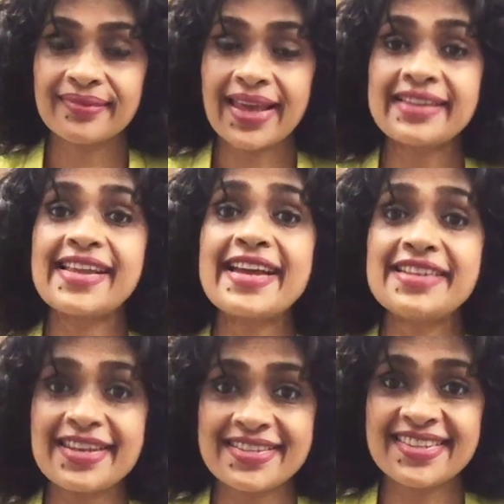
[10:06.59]
And that
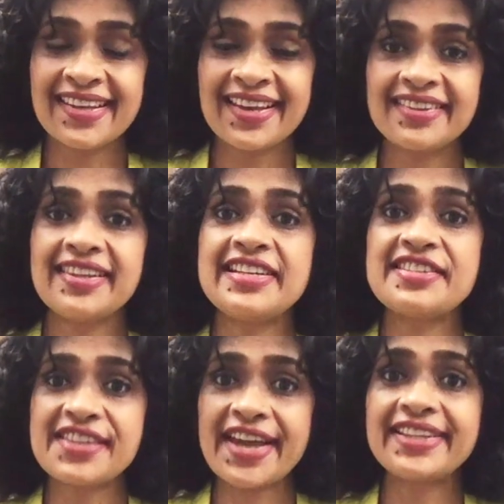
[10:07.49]
is the
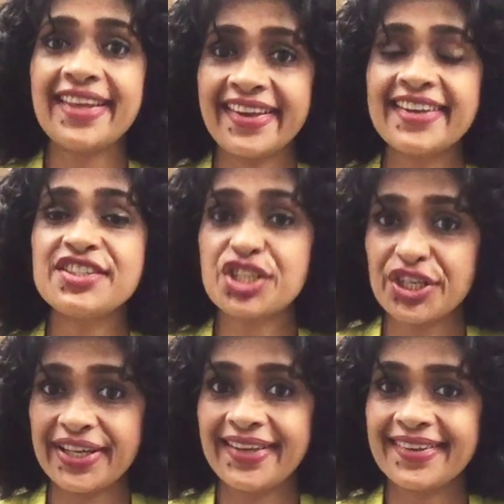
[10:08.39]
design thinking
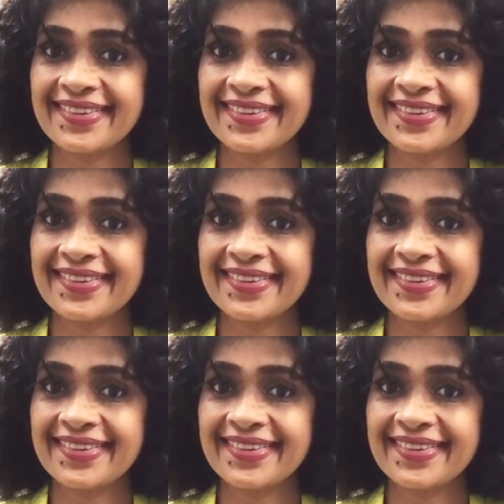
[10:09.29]
journey.